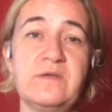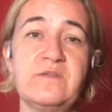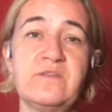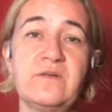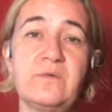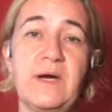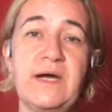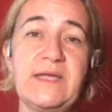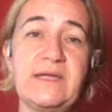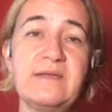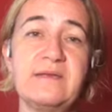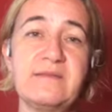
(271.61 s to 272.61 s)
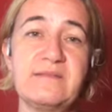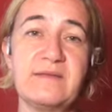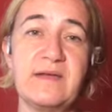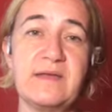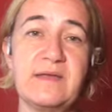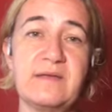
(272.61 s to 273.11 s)
So I can
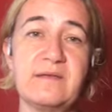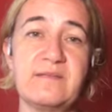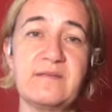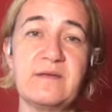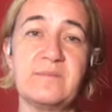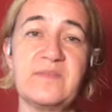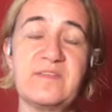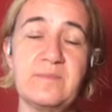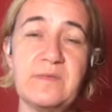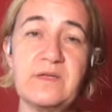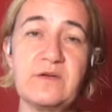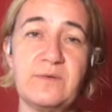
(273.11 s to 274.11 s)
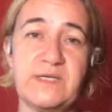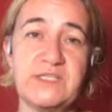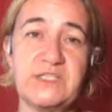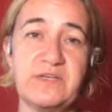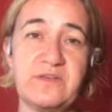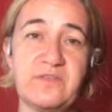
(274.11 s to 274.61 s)
design some similar
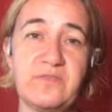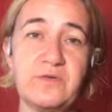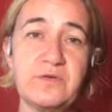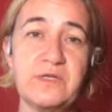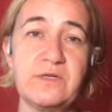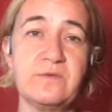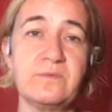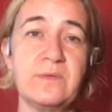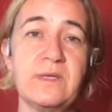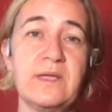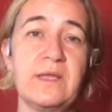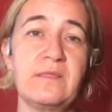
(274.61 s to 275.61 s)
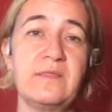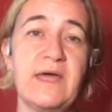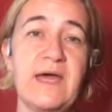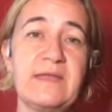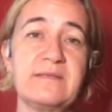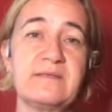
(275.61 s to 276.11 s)
questions for you
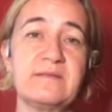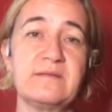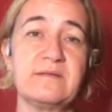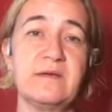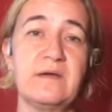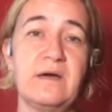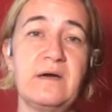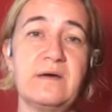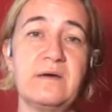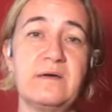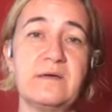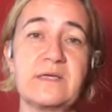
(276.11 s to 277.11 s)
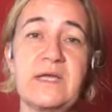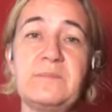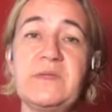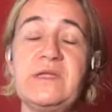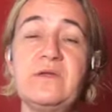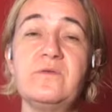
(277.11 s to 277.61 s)
that can
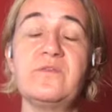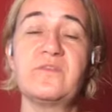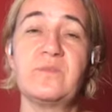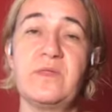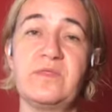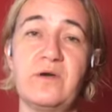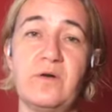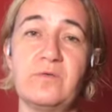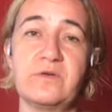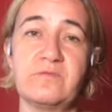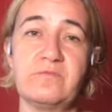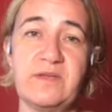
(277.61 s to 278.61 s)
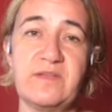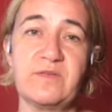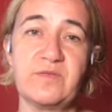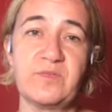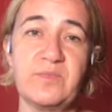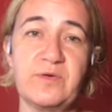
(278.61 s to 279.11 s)
be used with the older
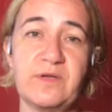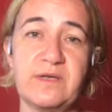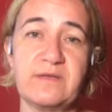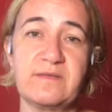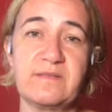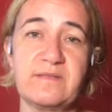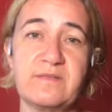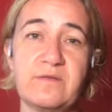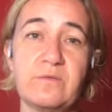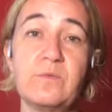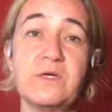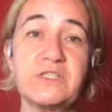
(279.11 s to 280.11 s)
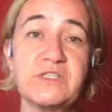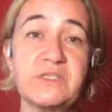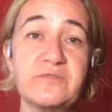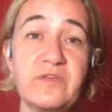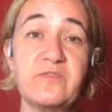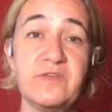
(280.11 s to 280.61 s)
resource booklets. So watch
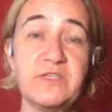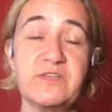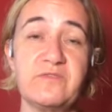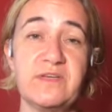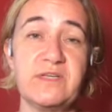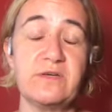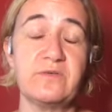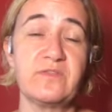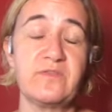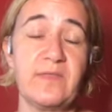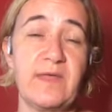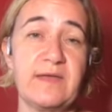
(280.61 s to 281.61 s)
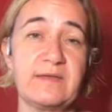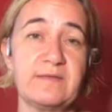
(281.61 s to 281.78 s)
for future videos for that.